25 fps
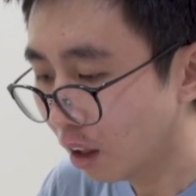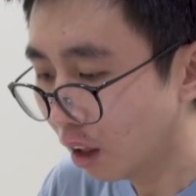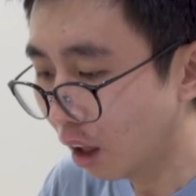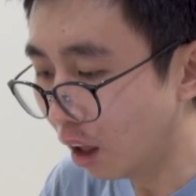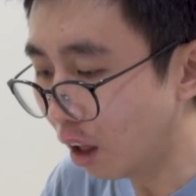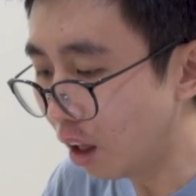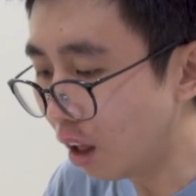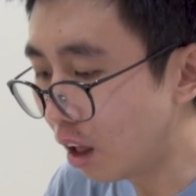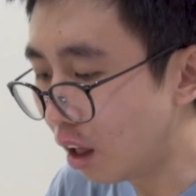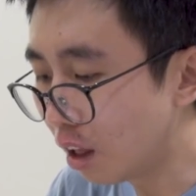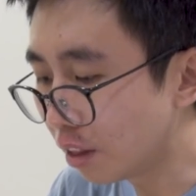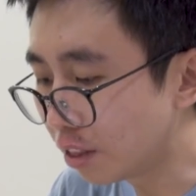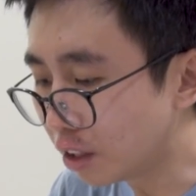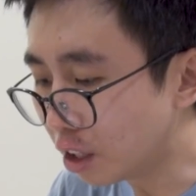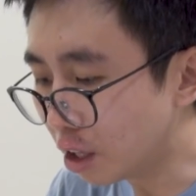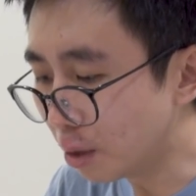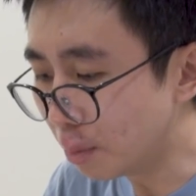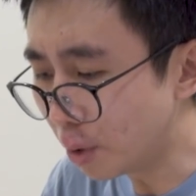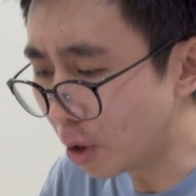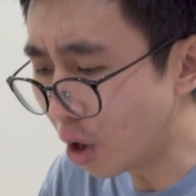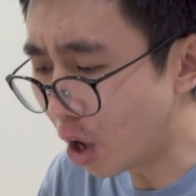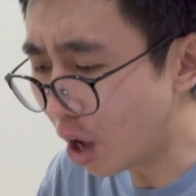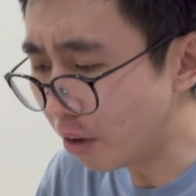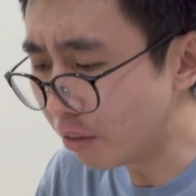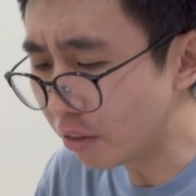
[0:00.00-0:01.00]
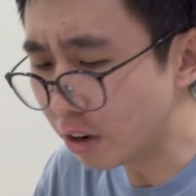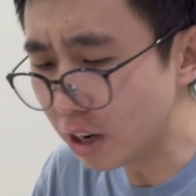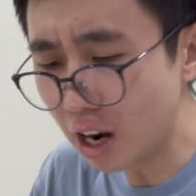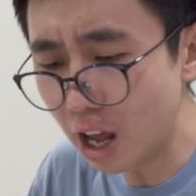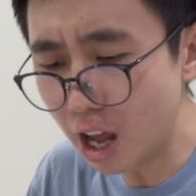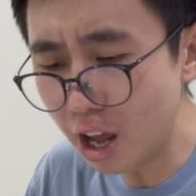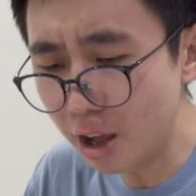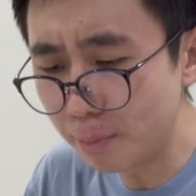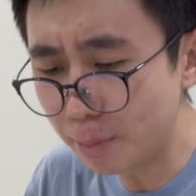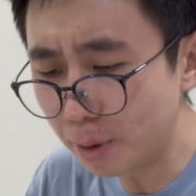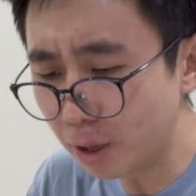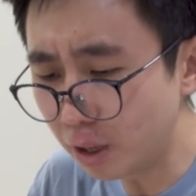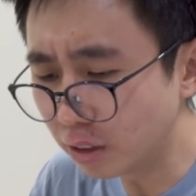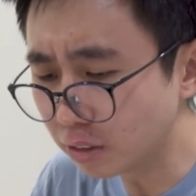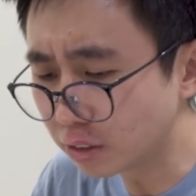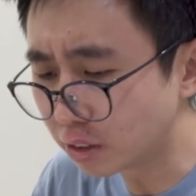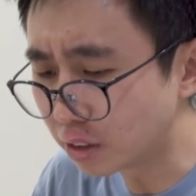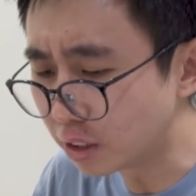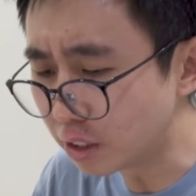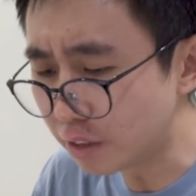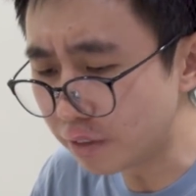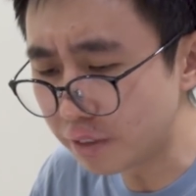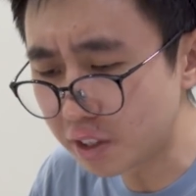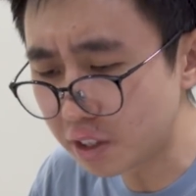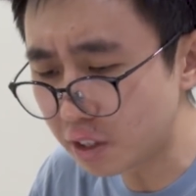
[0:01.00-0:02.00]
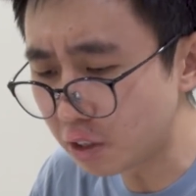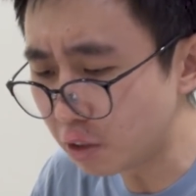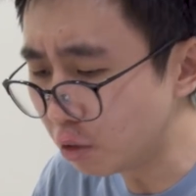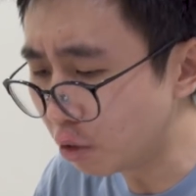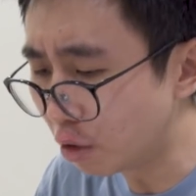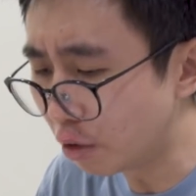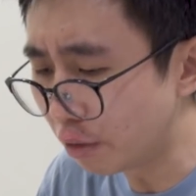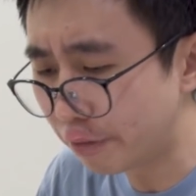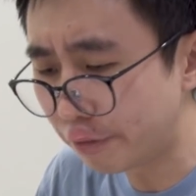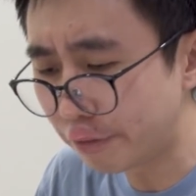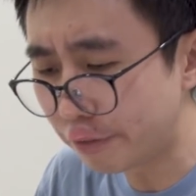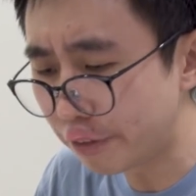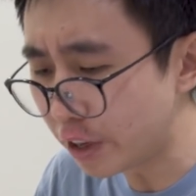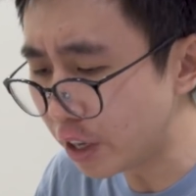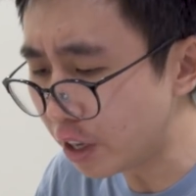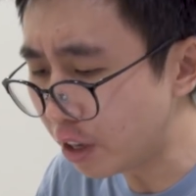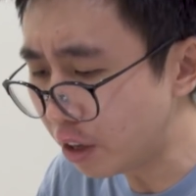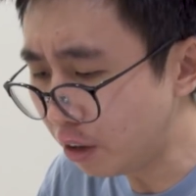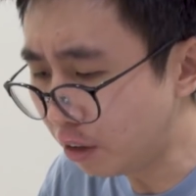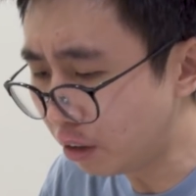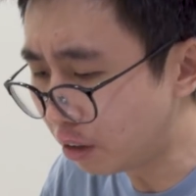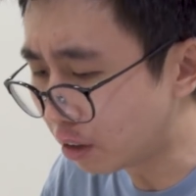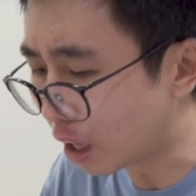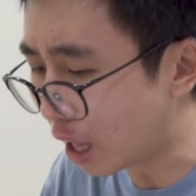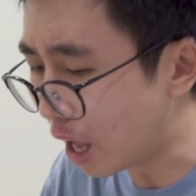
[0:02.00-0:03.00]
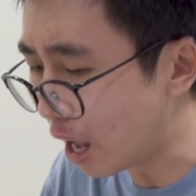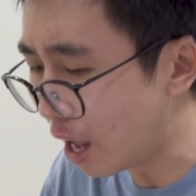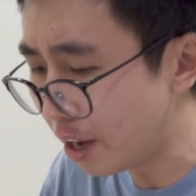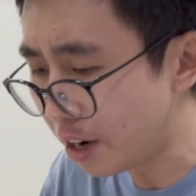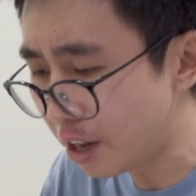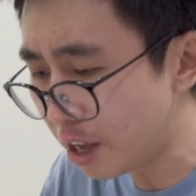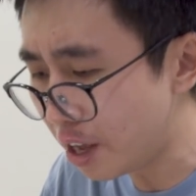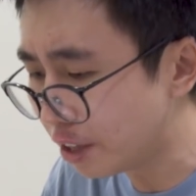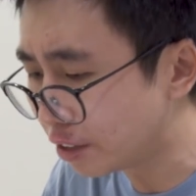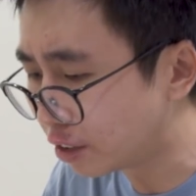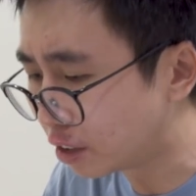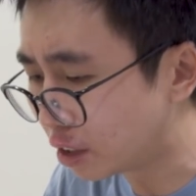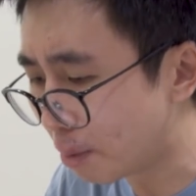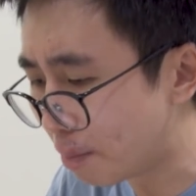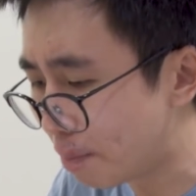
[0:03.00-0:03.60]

"Oh, turbo unreliable, CVT no feel, NA is the